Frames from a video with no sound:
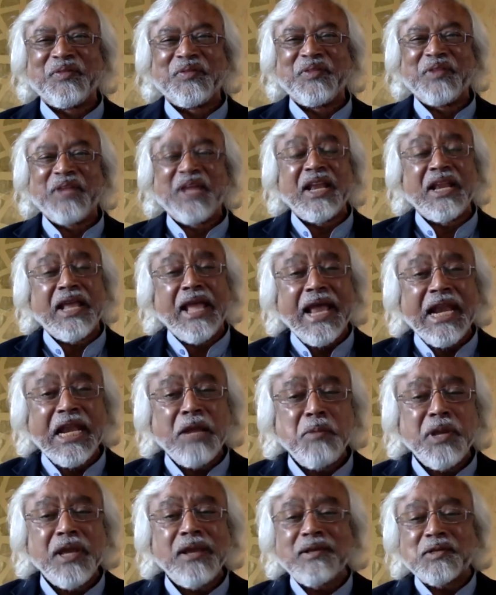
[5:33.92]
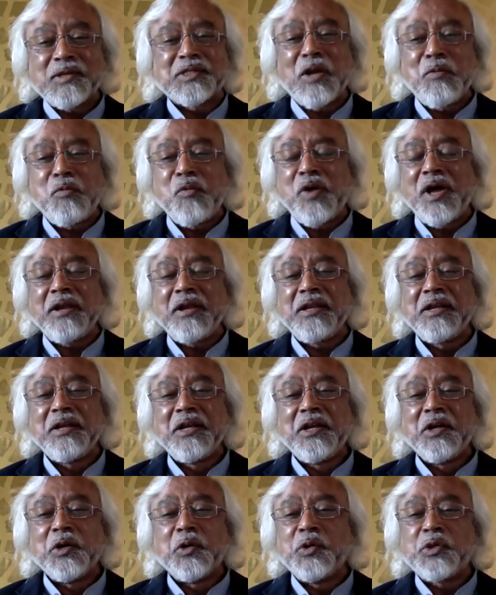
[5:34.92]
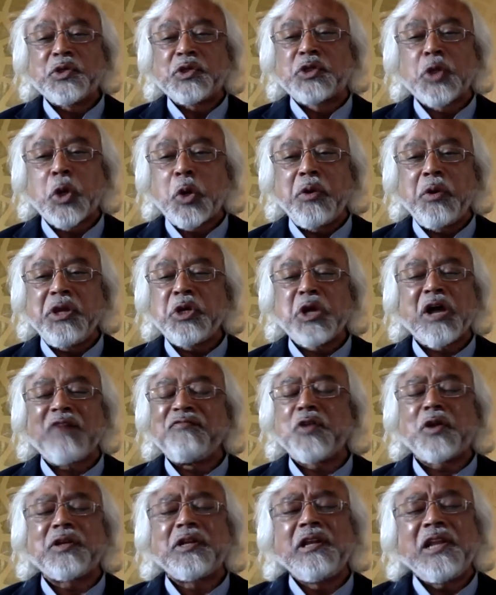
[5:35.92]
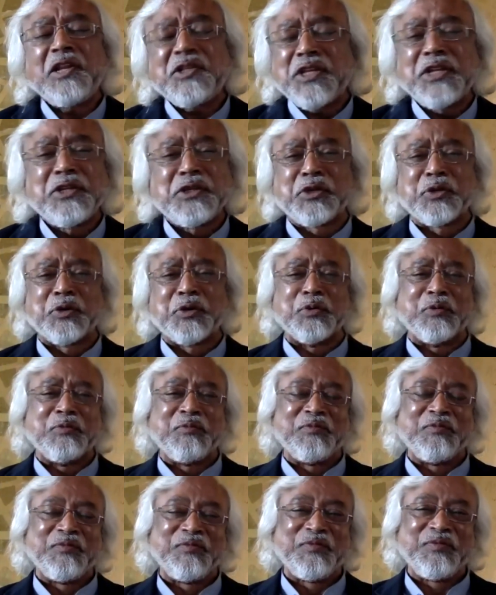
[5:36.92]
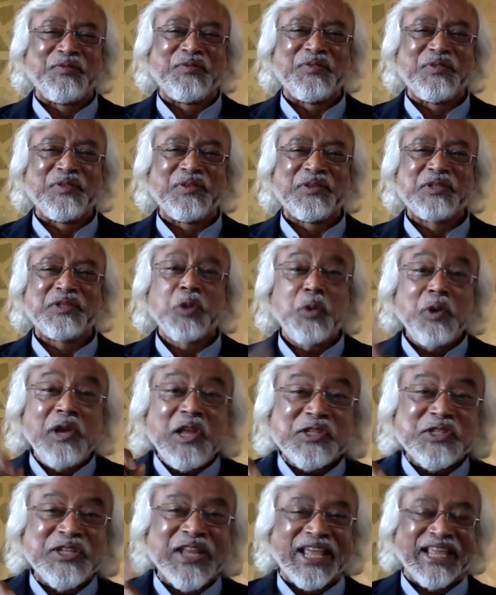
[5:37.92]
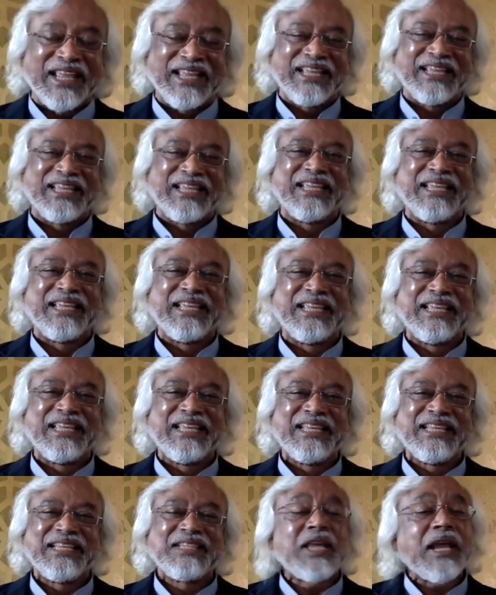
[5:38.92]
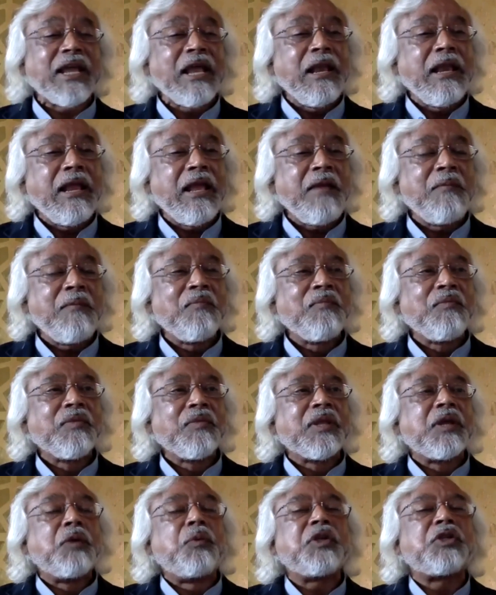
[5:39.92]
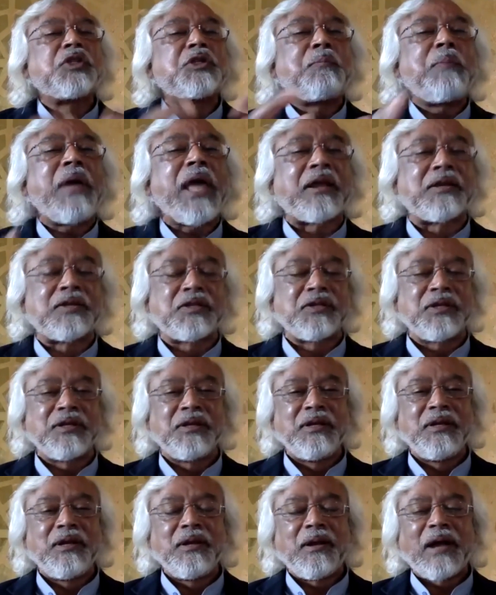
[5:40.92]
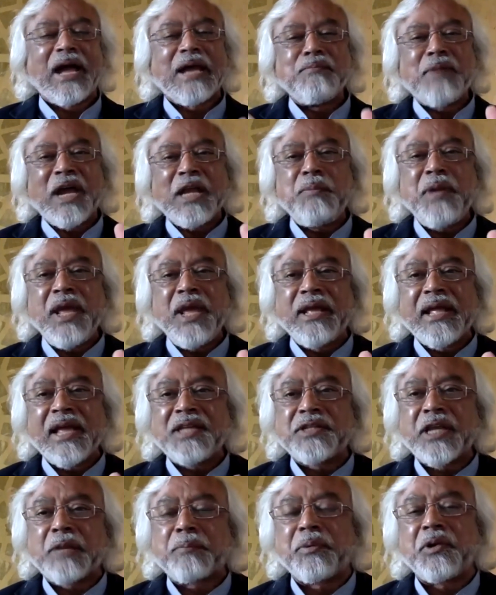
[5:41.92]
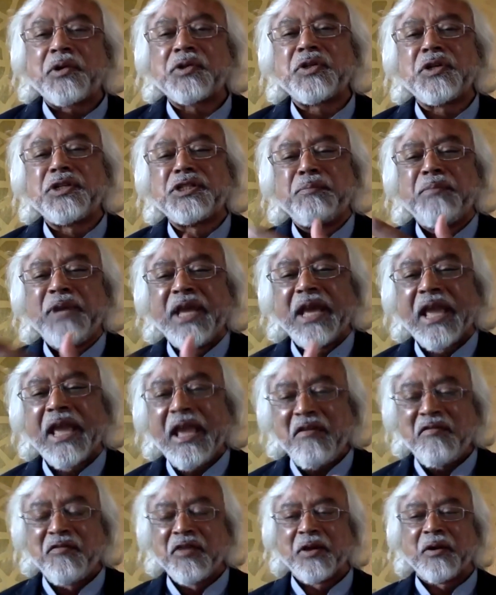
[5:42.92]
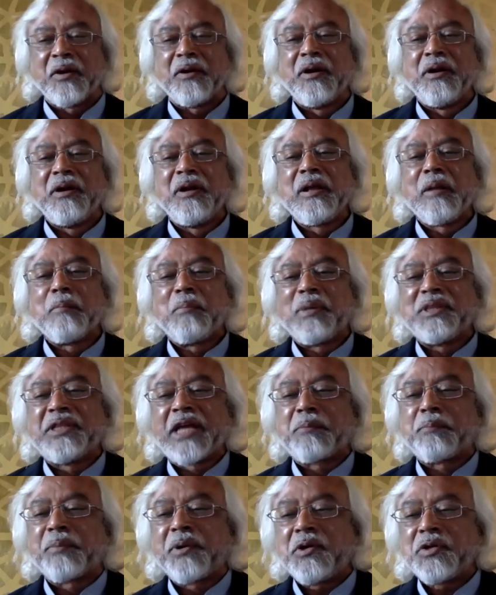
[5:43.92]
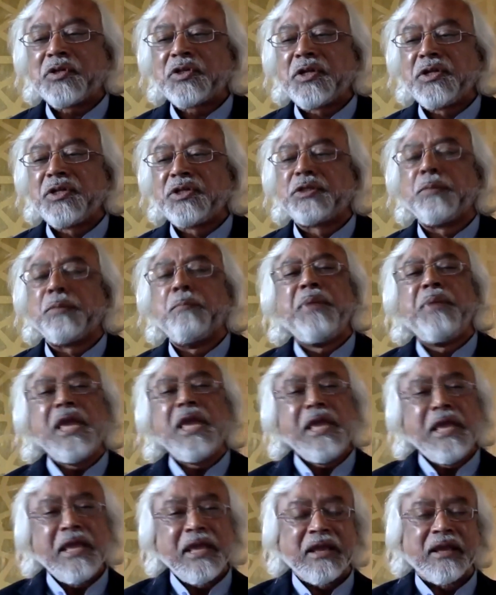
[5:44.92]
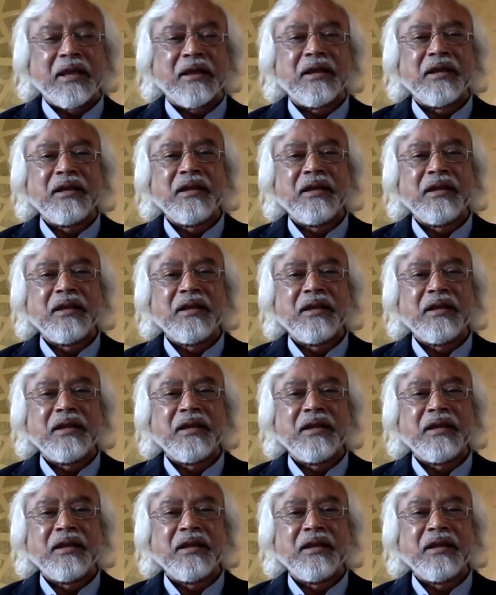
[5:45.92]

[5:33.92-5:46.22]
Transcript: An enemy is someone whose story you have not listened to. So listening. Secondly, respect. I might be against that person's behavior, but that person's being